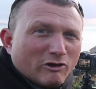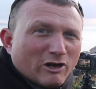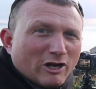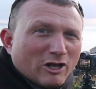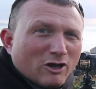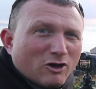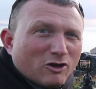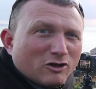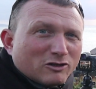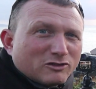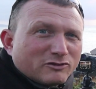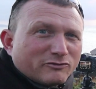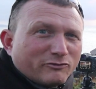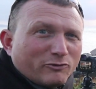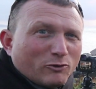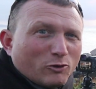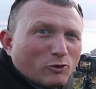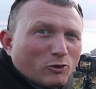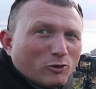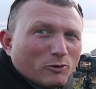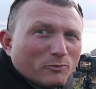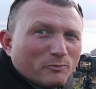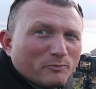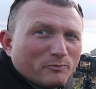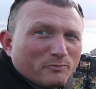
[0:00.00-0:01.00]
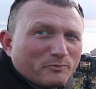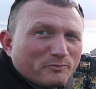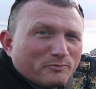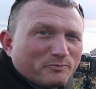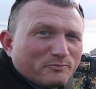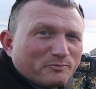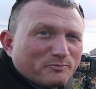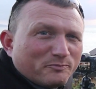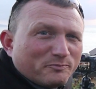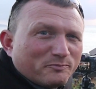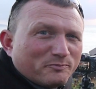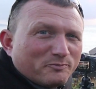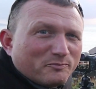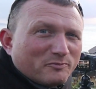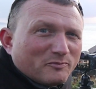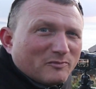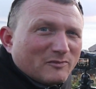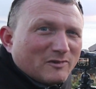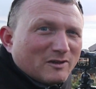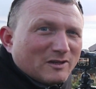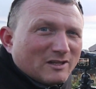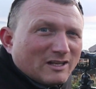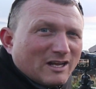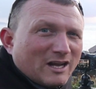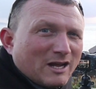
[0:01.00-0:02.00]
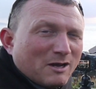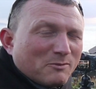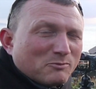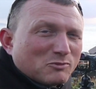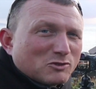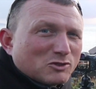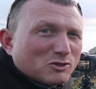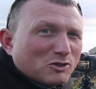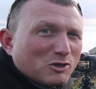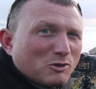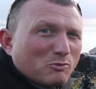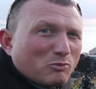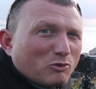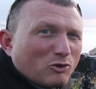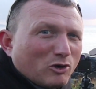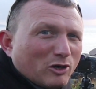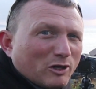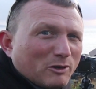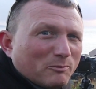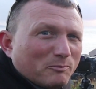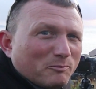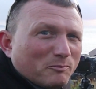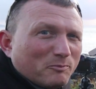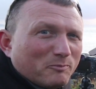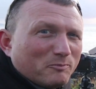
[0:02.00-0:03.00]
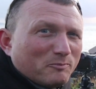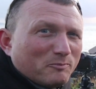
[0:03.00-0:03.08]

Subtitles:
really ask for? Absolutely brilliant.